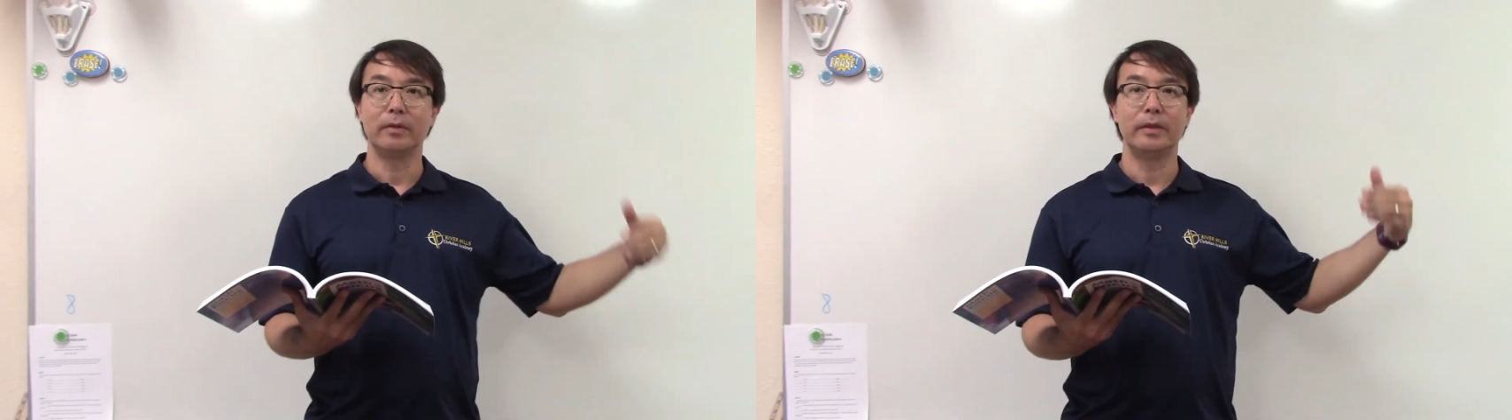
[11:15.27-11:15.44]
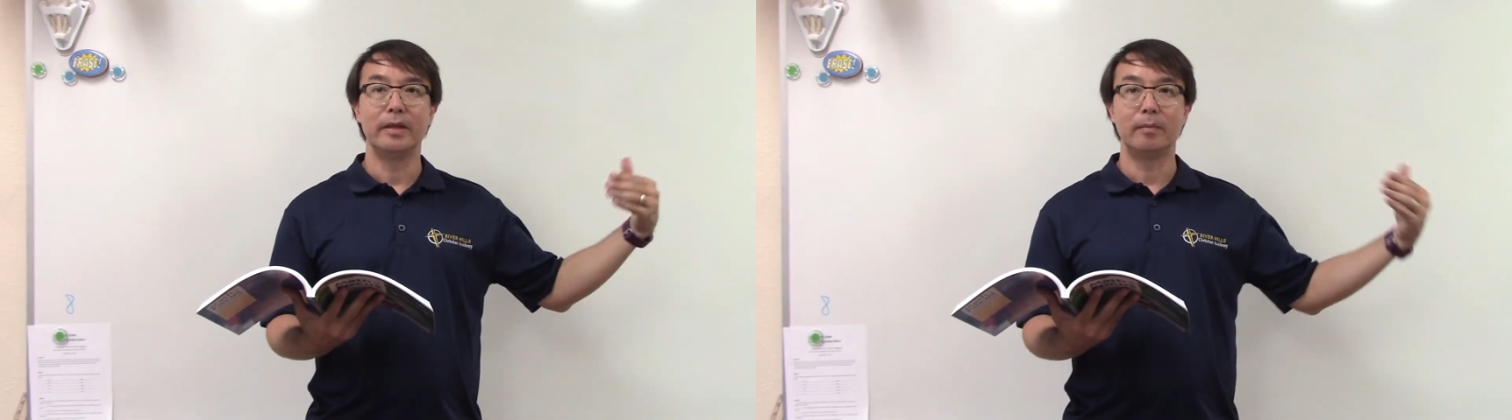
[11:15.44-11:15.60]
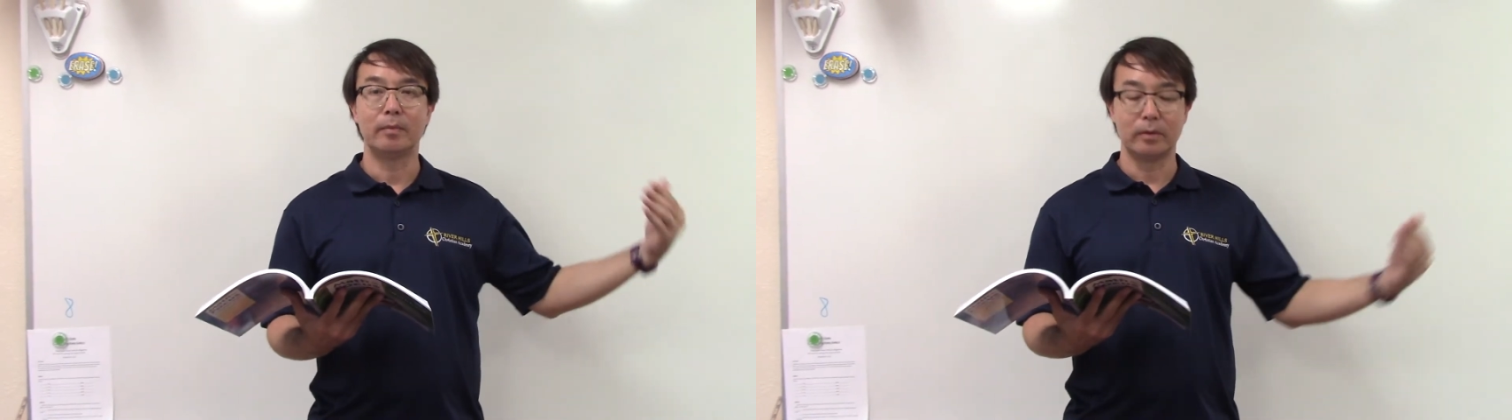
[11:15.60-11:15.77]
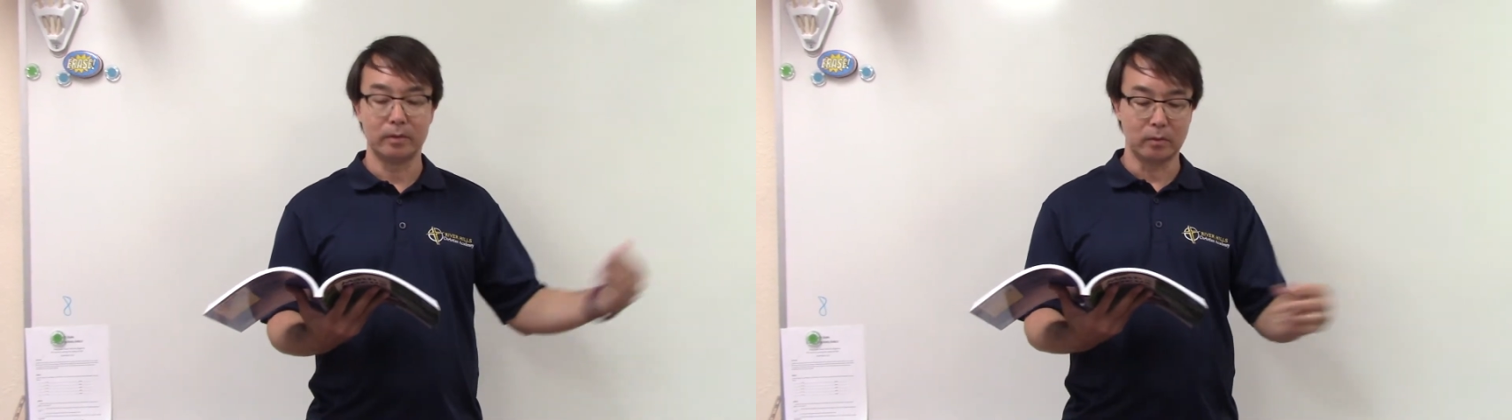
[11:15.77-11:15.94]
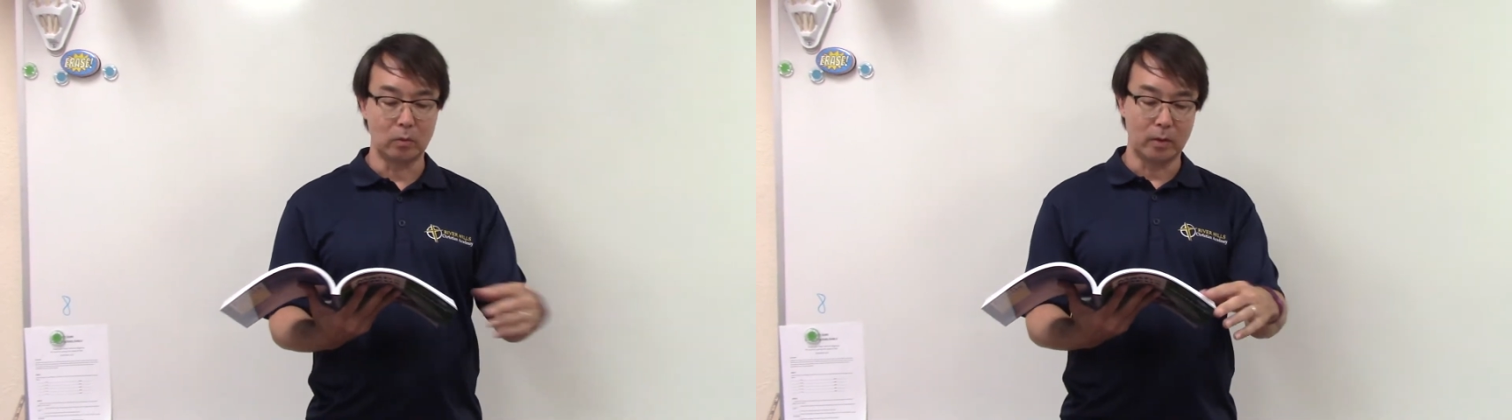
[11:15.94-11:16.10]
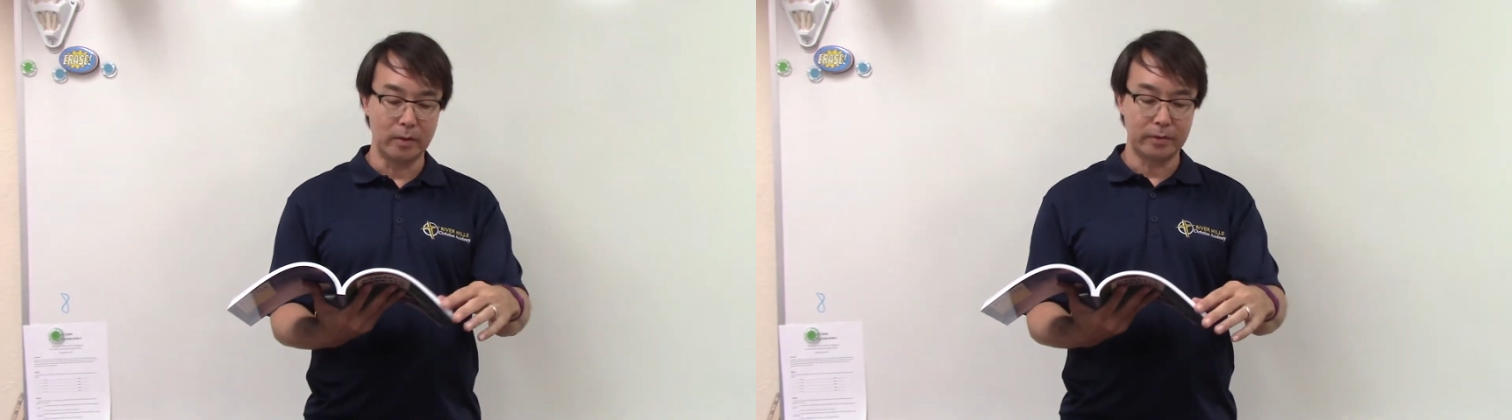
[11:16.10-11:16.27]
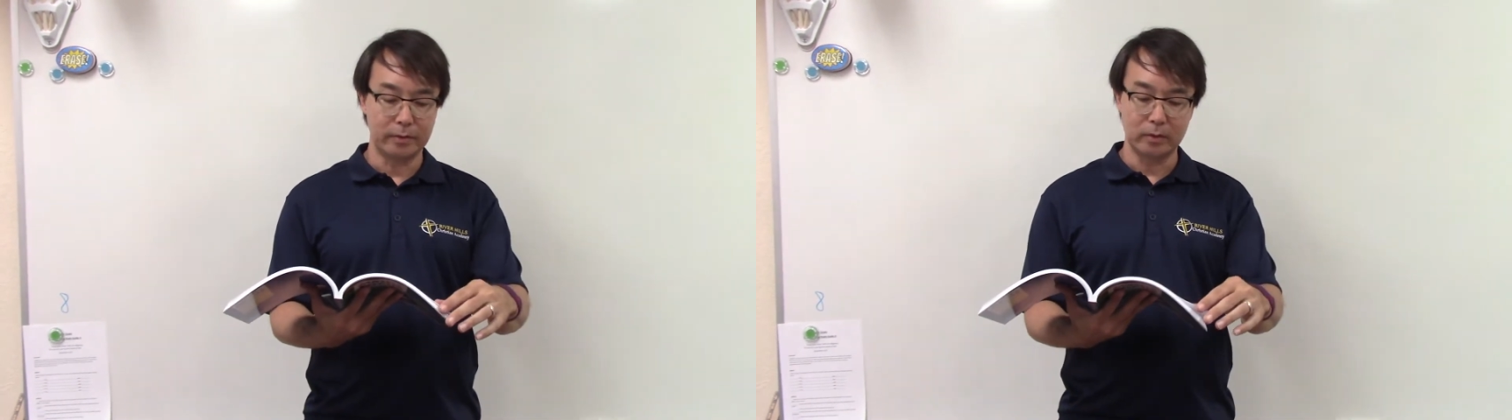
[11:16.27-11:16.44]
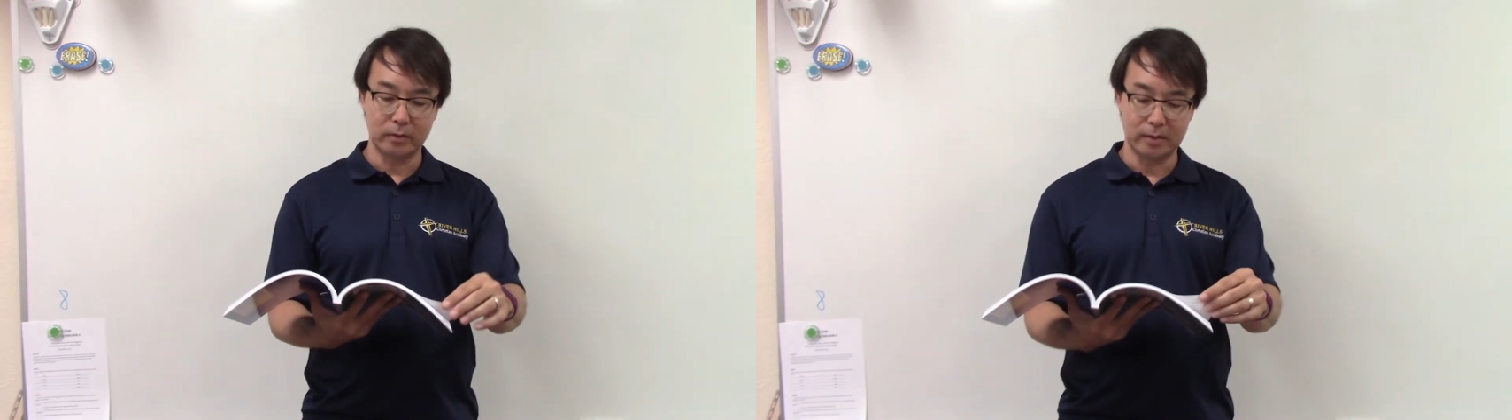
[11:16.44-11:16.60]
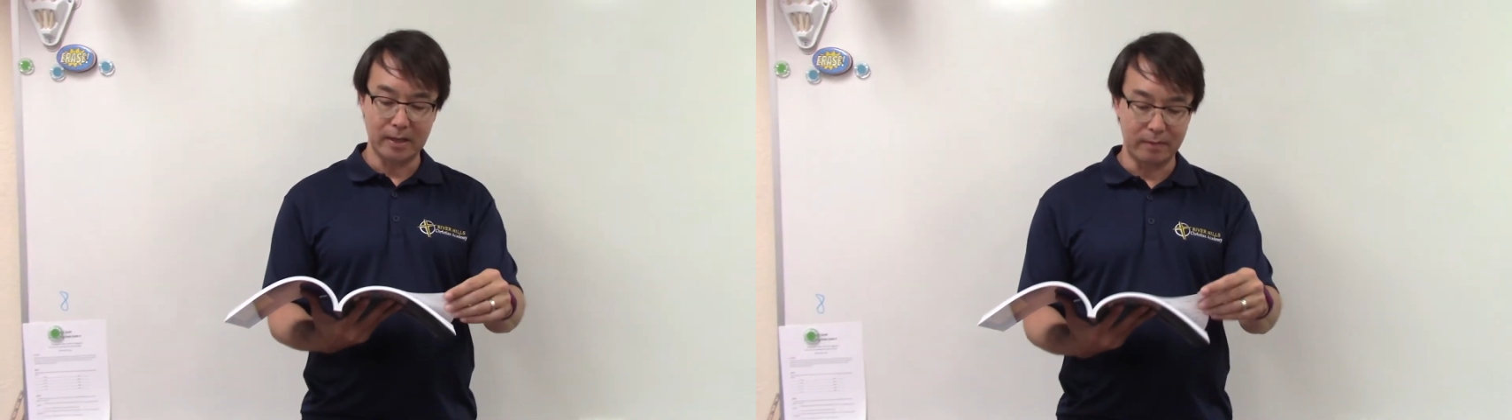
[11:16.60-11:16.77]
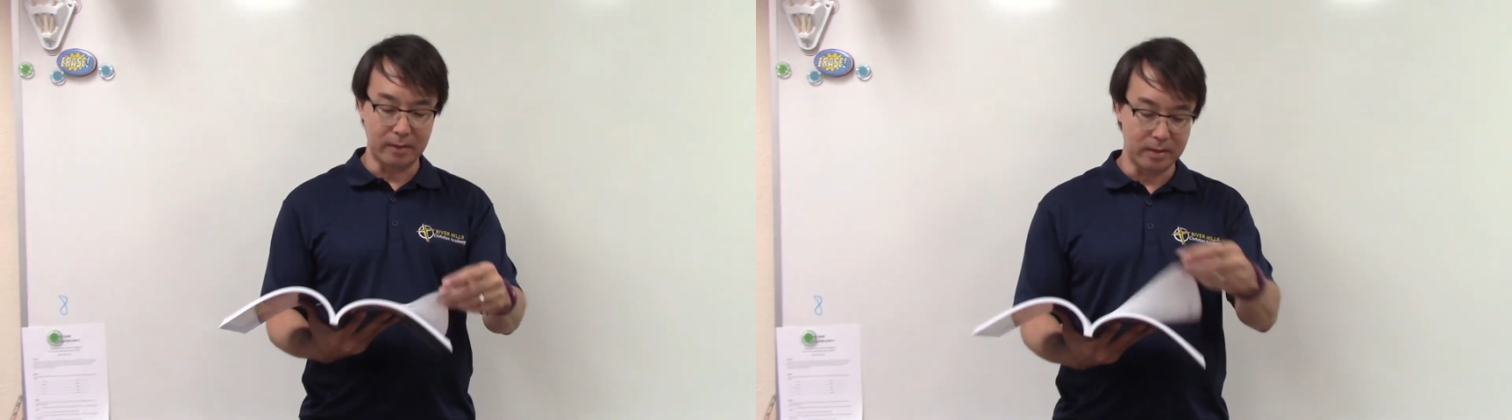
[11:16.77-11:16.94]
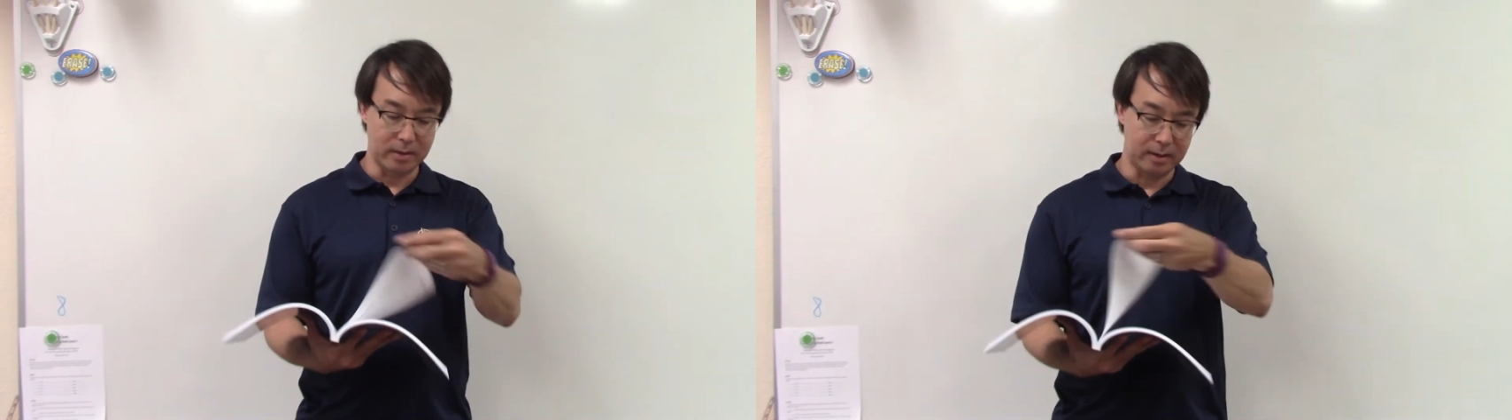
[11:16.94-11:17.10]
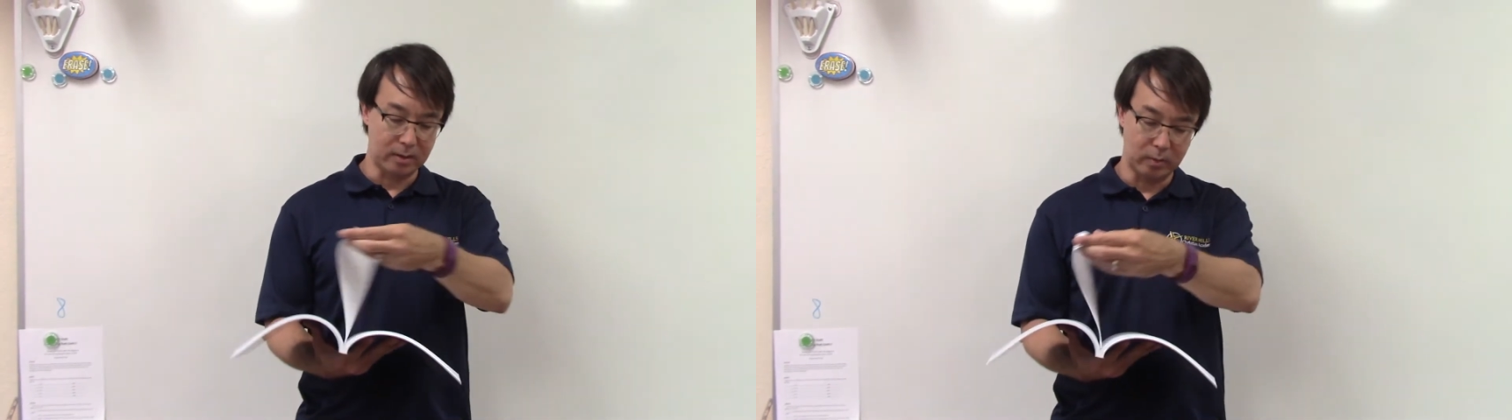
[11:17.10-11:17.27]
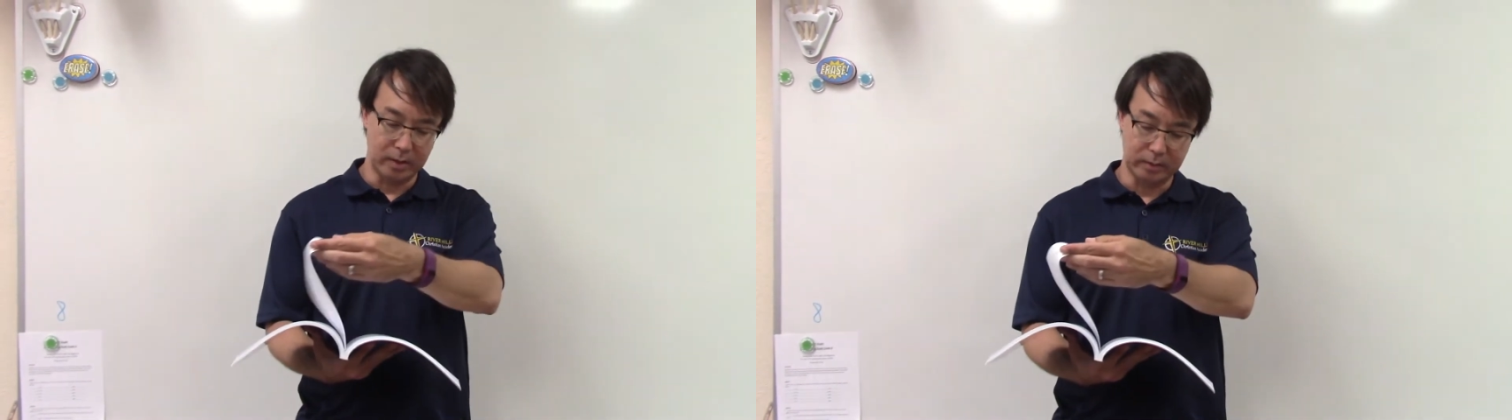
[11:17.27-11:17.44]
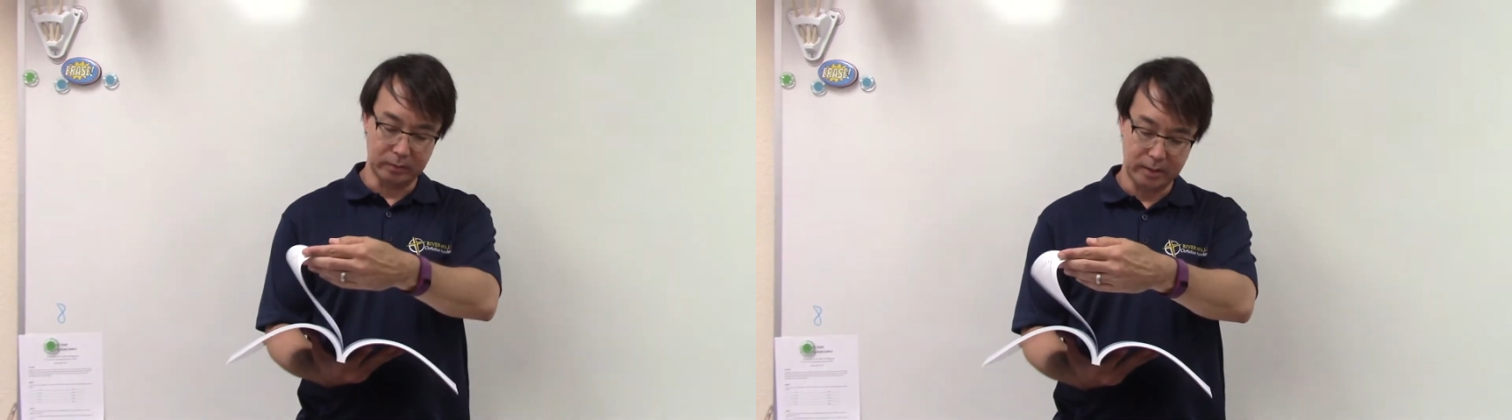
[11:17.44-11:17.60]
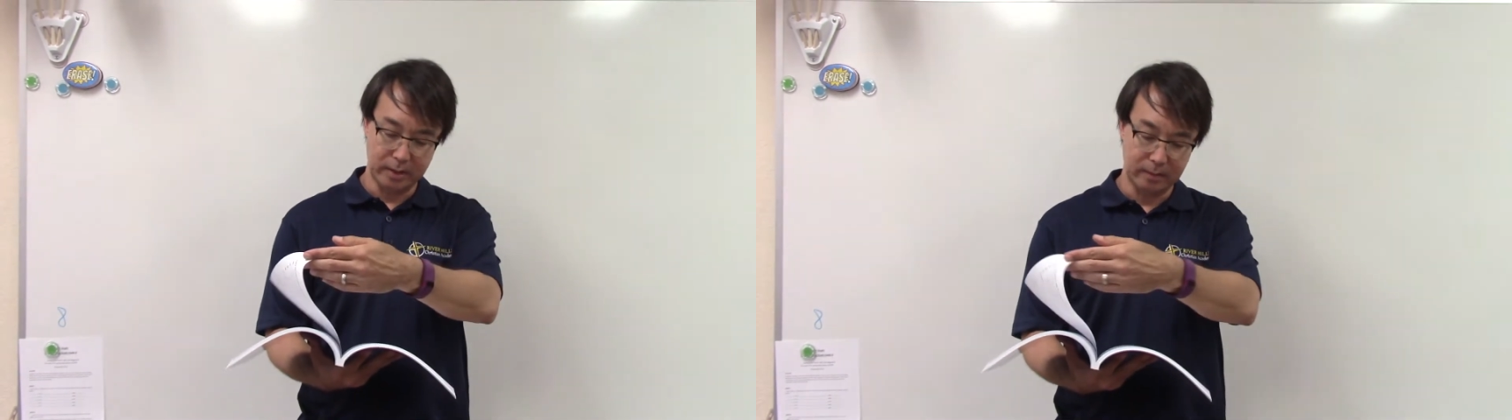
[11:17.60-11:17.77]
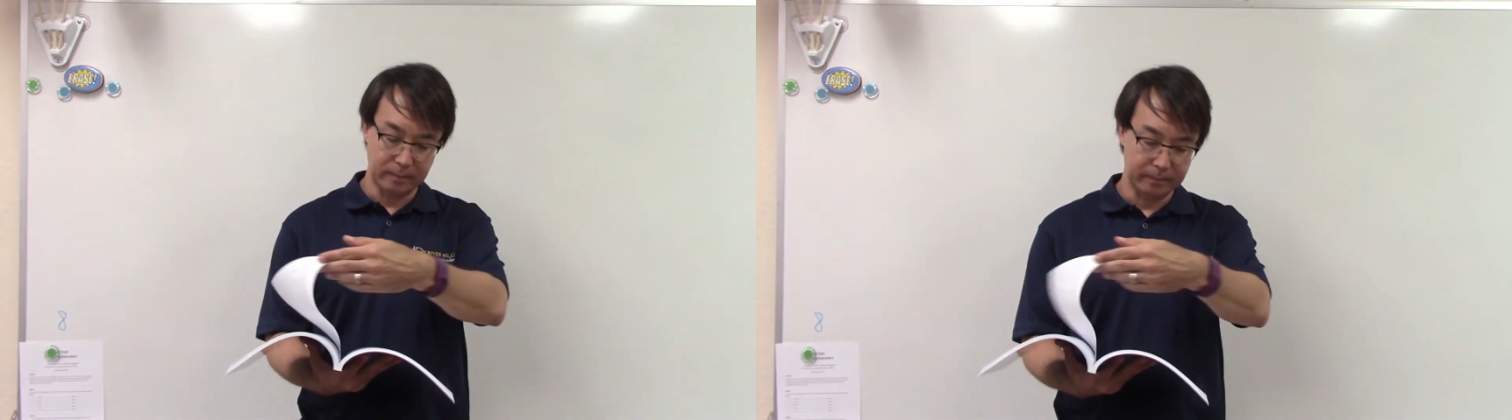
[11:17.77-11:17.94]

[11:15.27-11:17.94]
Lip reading: Number 1 through 7, I think it was, right?